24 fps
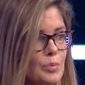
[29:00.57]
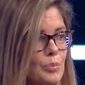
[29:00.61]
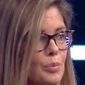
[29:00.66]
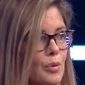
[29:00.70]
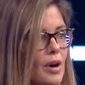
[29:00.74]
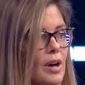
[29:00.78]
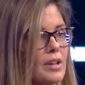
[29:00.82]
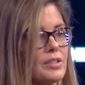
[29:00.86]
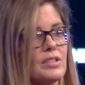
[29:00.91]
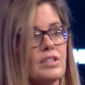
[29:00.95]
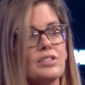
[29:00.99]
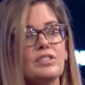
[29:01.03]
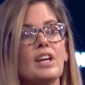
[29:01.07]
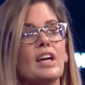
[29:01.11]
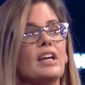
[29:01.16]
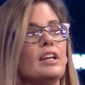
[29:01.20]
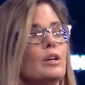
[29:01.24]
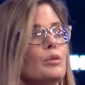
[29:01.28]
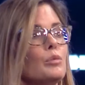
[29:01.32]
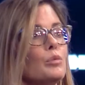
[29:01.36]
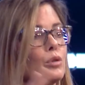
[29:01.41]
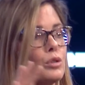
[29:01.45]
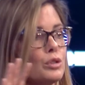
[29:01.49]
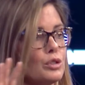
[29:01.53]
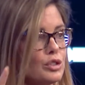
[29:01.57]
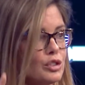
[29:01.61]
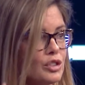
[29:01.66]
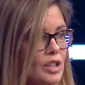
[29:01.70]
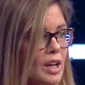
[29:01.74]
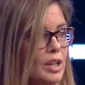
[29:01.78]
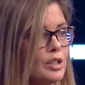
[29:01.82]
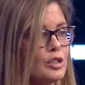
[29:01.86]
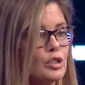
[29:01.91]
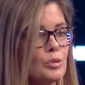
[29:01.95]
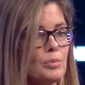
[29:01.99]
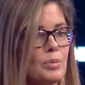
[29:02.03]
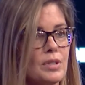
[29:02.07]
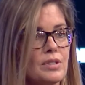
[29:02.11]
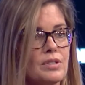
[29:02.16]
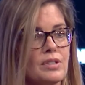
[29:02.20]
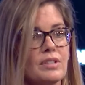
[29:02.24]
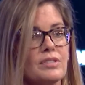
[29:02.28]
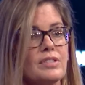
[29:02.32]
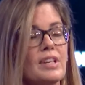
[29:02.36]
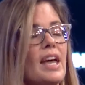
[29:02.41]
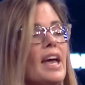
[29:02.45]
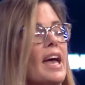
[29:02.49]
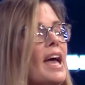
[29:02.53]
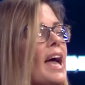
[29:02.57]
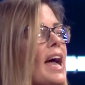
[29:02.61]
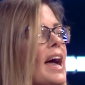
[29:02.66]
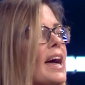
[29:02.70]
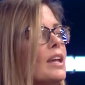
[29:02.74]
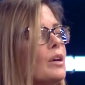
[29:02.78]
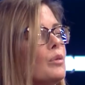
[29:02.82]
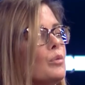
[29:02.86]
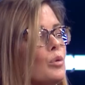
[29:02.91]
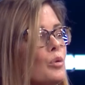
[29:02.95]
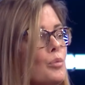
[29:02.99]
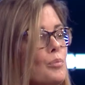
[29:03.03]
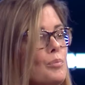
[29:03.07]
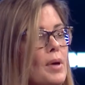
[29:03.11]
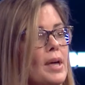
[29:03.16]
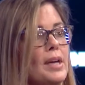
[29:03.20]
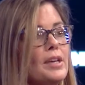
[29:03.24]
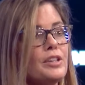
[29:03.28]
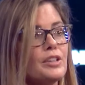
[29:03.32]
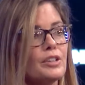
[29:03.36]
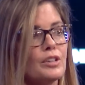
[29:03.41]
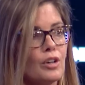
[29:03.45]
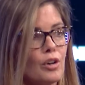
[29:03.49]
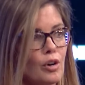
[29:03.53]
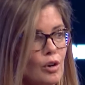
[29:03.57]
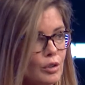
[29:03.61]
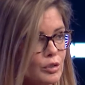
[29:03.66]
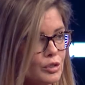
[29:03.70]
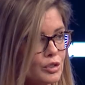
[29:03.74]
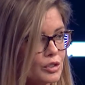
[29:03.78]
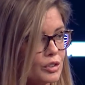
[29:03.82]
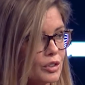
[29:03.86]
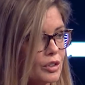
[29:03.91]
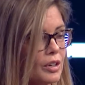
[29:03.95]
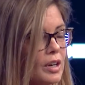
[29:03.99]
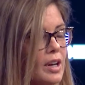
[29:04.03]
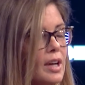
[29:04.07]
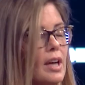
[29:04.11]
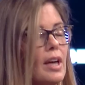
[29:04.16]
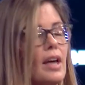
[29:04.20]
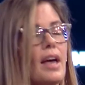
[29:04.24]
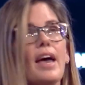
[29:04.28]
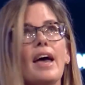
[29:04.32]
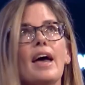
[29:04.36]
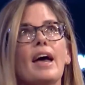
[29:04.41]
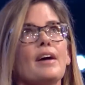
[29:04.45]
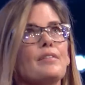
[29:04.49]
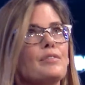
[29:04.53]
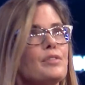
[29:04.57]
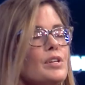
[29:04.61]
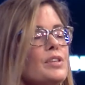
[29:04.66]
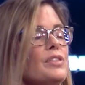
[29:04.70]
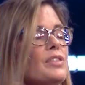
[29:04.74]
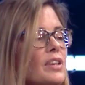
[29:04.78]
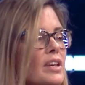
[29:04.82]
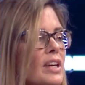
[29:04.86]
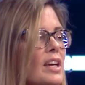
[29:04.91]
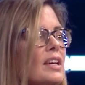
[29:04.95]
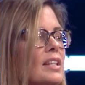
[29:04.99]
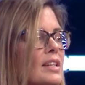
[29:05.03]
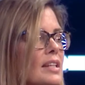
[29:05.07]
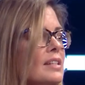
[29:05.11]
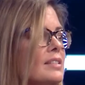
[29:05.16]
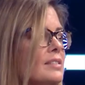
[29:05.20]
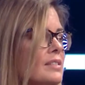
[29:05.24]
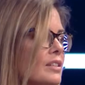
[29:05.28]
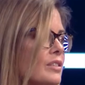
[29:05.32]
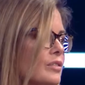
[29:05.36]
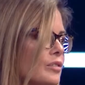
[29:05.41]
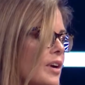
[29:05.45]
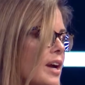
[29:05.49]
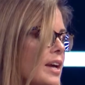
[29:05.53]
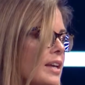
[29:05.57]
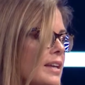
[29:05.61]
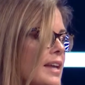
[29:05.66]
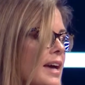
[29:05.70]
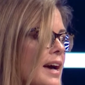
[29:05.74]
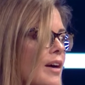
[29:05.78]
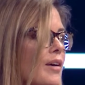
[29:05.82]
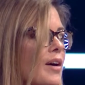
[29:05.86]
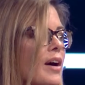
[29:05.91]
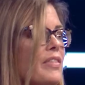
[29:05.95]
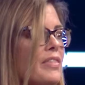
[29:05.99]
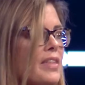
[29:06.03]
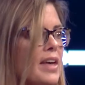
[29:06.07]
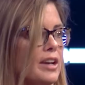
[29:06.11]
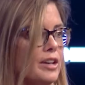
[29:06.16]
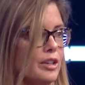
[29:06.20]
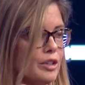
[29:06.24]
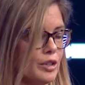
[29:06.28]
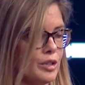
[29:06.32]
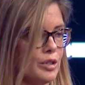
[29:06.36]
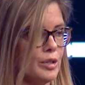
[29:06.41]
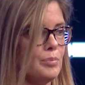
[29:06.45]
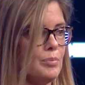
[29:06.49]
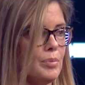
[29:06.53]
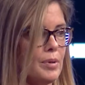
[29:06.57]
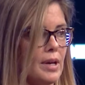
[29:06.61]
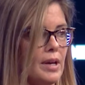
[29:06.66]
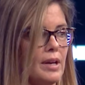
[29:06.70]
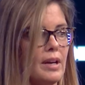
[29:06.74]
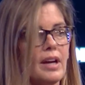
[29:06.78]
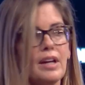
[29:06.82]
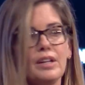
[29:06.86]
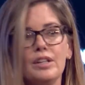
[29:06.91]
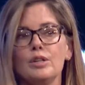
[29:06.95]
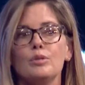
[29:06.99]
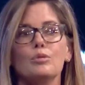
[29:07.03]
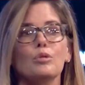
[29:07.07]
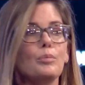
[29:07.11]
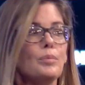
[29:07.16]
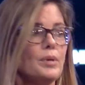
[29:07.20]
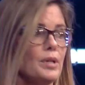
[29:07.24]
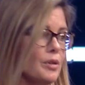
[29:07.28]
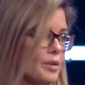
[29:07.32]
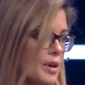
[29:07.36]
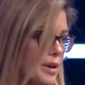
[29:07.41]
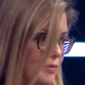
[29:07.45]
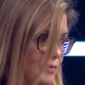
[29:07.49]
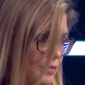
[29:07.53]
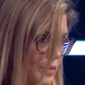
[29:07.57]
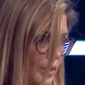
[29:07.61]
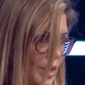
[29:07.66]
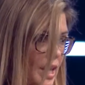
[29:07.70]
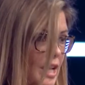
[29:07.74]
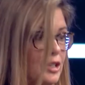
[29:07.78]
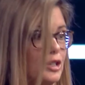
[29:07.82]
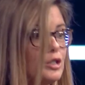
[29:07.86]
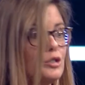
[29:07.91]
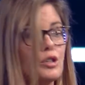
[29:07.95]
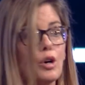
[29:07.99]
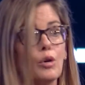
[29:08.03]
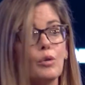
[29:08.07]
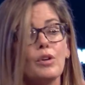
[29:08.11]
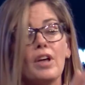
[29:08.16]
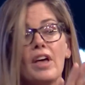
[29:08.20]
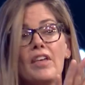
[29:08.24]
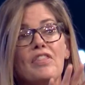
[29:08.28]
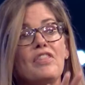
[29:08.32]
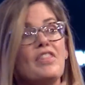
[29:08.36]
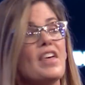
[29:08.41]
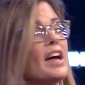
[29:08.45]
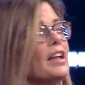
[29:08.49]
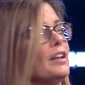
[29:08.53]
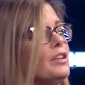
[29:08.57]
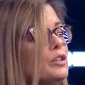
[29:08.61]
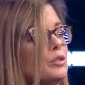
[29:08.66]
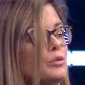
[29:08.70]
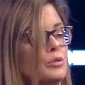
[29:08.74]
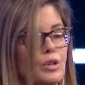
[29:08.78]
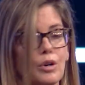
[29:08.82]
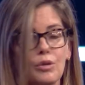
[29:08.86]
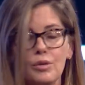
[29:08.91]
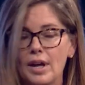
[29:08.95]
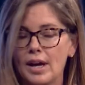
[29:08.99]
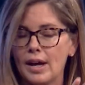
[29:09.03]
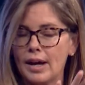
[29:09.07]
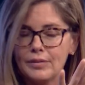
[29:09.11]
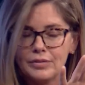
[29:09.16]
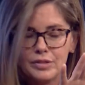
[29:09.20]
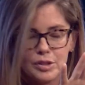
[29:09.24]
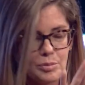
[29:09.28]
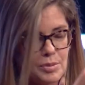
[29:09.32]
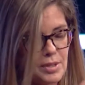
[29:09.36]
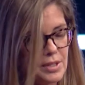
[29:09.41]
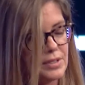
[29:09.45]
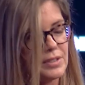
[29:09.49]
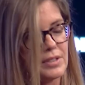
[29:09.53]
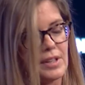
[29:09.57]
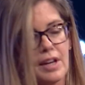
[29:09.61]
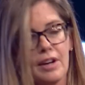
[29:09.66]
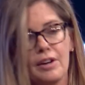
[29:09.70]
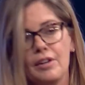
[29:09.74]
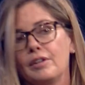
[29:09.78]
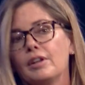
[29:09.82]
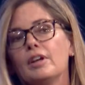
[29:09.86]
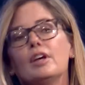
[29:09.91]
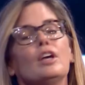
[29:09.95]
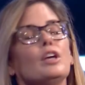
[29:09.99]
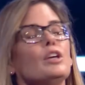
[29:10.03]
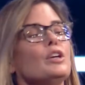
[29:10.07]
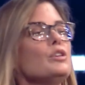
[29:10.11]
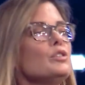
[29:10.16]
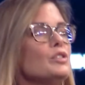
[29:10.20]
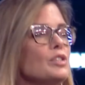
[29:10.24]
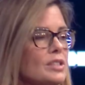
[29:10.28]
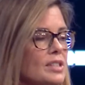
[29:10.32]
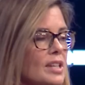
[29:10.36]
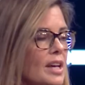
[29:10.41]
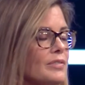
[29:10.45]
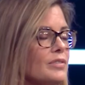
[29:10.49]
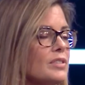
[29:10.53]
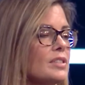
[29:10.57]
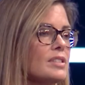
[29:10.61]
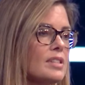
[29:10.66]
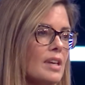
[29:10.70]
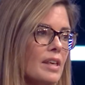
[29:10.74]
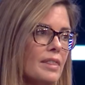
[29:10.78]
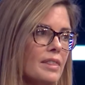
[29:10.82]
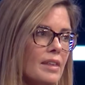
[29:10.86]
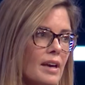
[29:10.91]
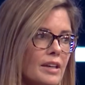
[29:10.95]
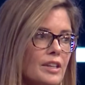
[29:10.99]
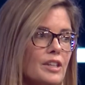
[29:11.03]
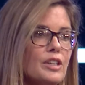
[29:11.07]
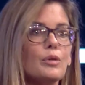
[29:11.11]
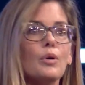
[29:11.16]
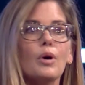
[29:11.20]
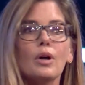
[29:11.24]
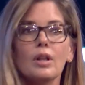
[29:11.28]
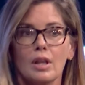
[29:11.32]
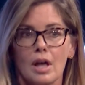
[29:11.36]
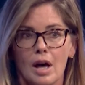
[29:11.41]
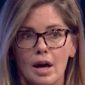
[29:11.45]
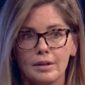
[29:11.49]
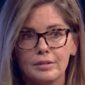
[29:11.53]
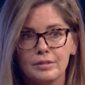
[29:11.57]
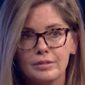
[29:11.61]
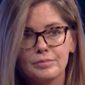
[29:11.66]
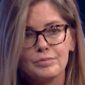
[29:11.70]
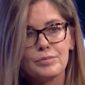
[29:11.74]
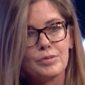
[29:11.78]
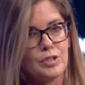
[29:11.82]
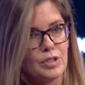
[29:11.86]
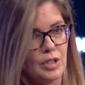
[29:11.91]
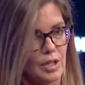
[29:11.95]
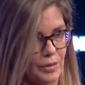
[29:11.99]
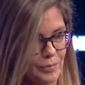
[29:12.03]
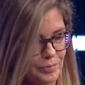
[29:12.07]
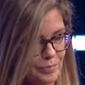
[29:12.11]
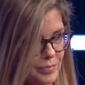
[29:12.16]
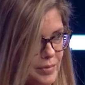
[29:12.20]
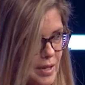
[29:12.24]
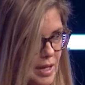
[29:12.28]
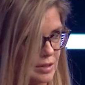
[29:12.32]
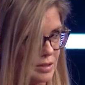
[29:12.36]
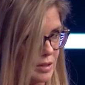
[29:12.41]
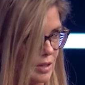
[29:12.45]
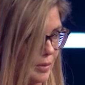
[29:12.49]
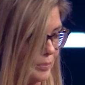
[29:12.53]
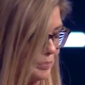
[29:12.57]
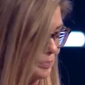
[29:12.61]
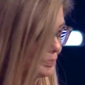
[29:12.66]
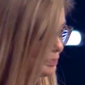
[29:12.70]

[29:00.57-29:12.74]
a process and it will change your business and it will make your culture everything it isn't right now and that it could be and you will be grateful. And you don't and then you don't have to be scared. You just have to say thank you a lot. So that's all.